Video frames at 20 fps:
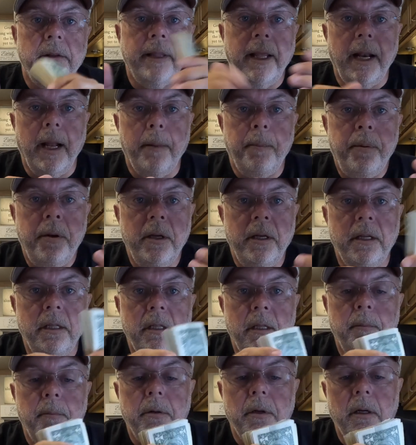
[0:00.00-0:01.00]
that I put in
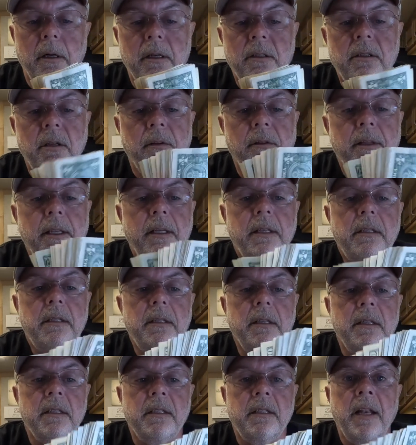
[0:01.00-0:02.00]
the book. So this
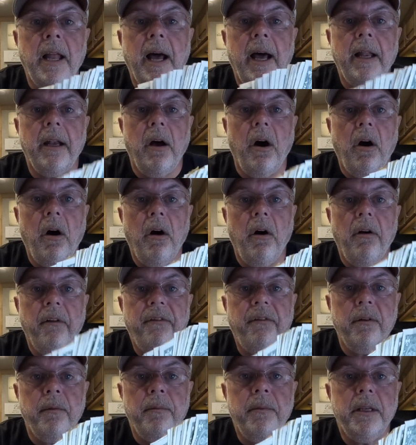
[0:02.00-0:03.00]
is not all
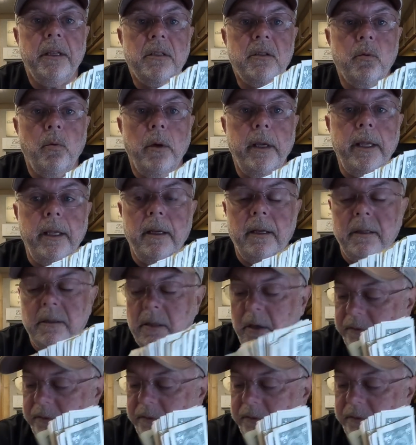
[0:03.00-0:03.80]
from this week. So